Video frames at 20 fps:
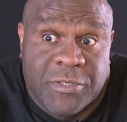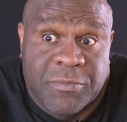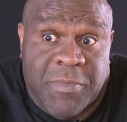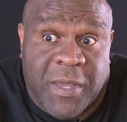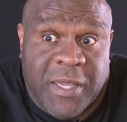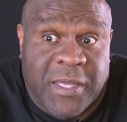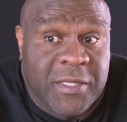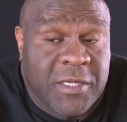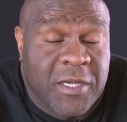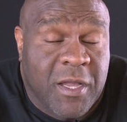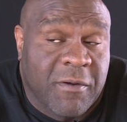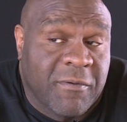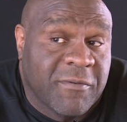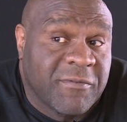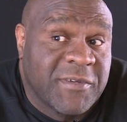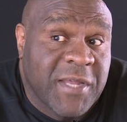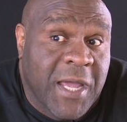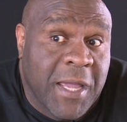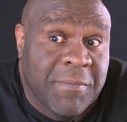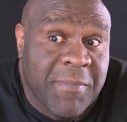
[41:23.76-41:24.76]
making the cover
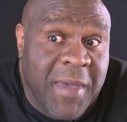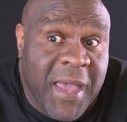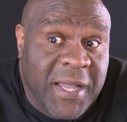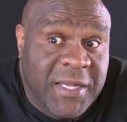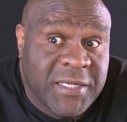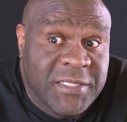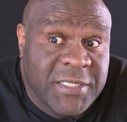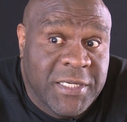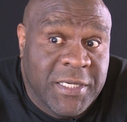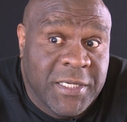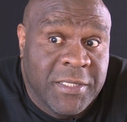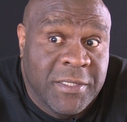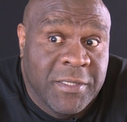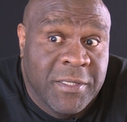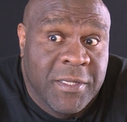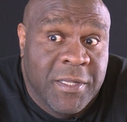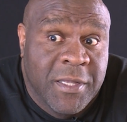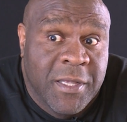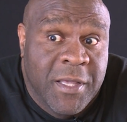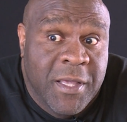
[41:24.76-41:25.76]
of Time
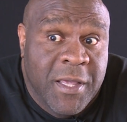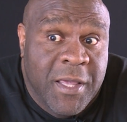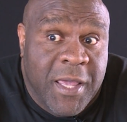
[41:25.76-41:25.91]
magazine,